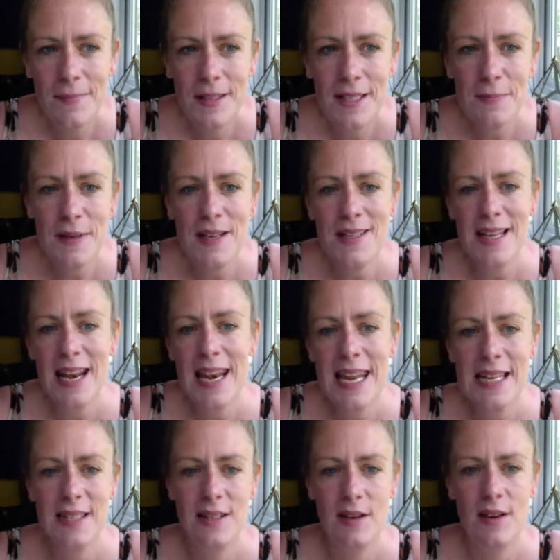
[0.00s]
It's because I
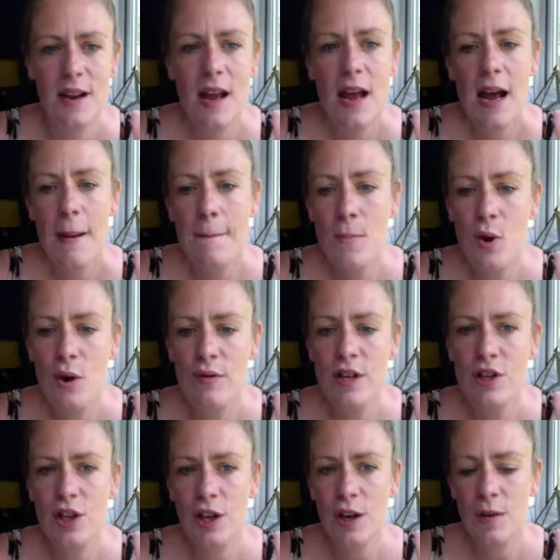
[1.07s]
listen. I'm more
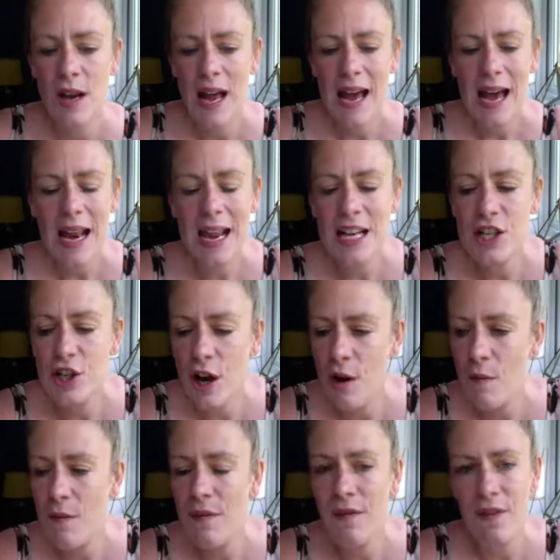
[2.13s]
in tune. And I
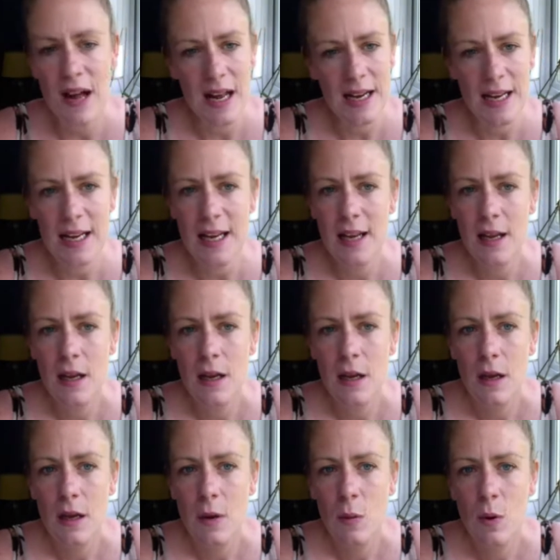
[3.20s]
don't fight
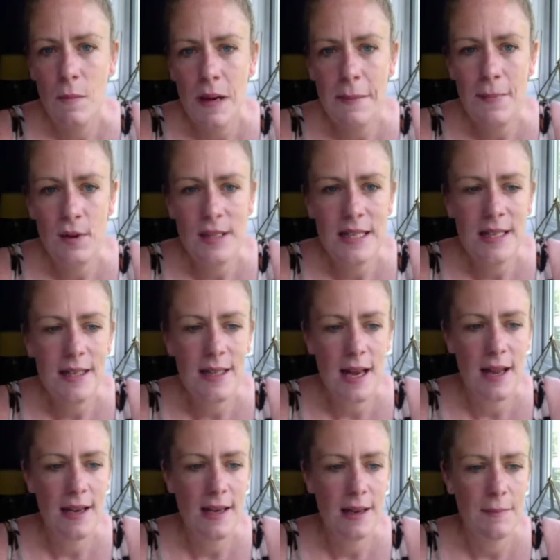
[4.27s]
what my body is
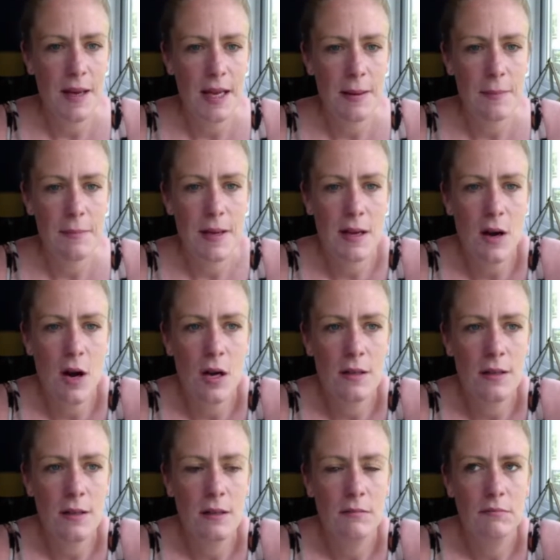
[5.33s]
telling me
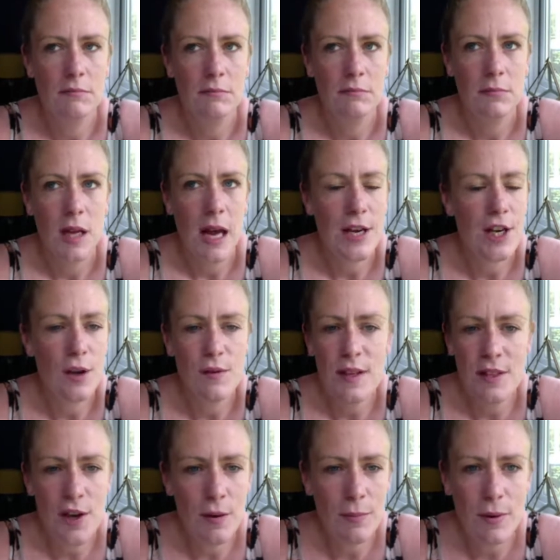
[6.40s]
because I know
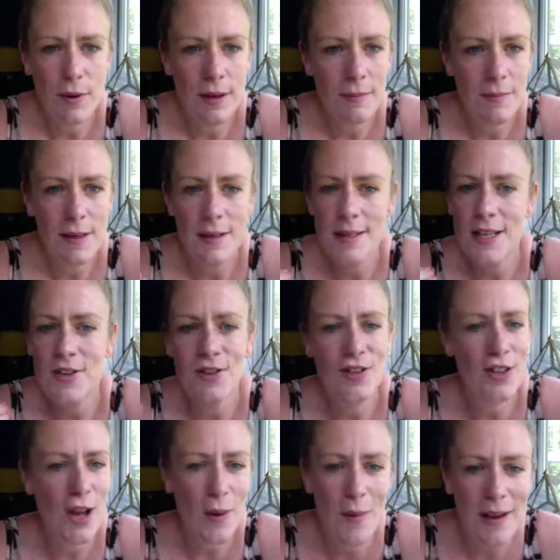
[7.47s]
there's no point, because it
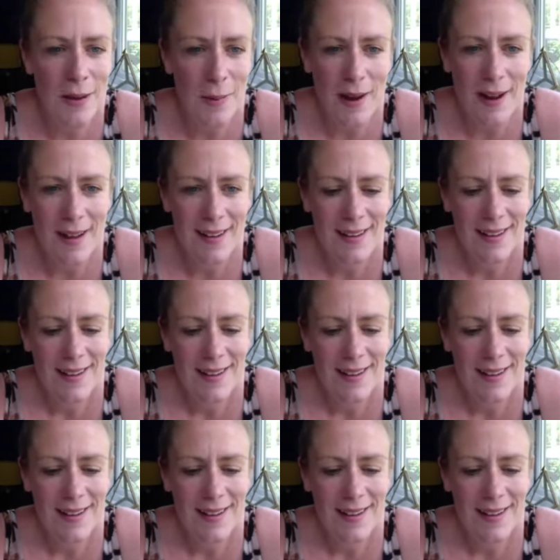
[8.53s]
doesn't go anywhere.